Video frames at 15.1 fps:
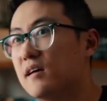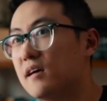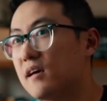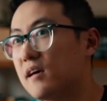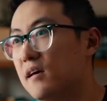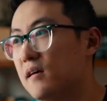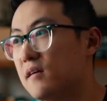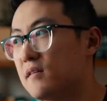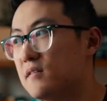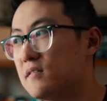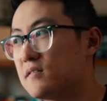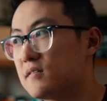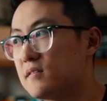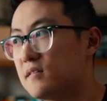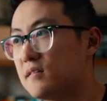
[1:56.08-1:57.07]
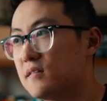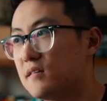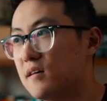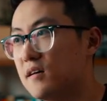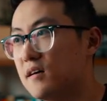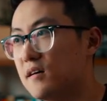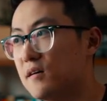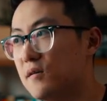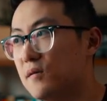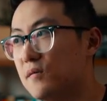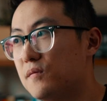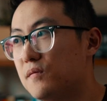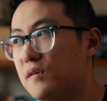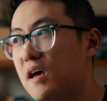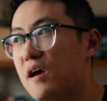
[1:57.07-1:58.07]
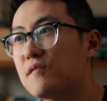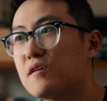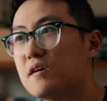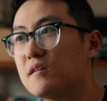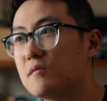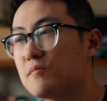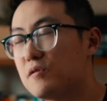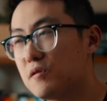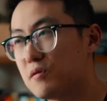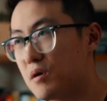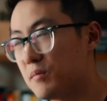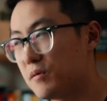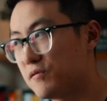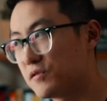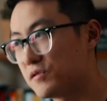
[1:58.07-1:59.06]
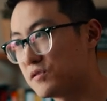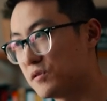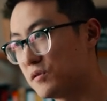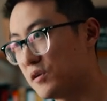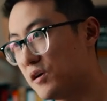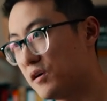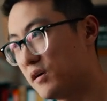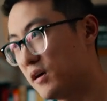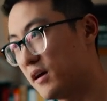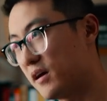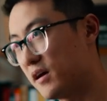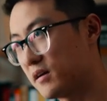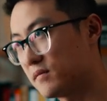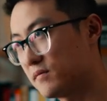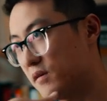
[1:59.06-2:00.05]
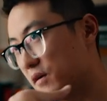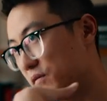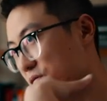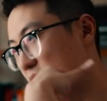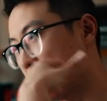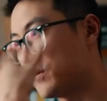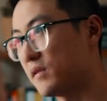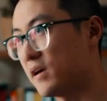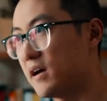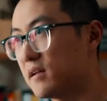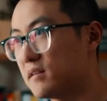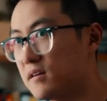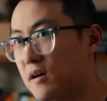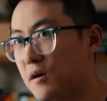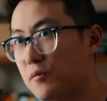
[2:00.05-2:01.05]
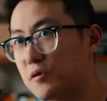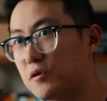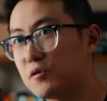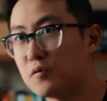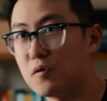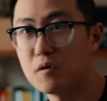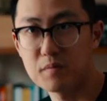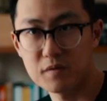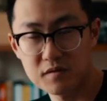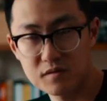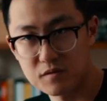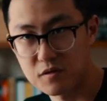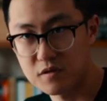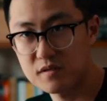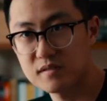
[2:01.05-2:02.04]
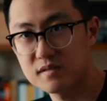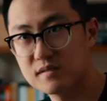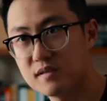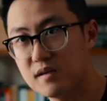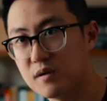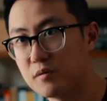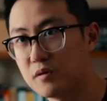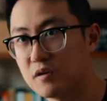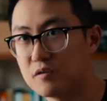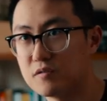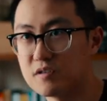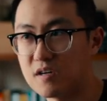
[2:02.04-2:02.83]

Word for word: and uh, after I did programming for so long, I, I found that I want to do open source, I want to do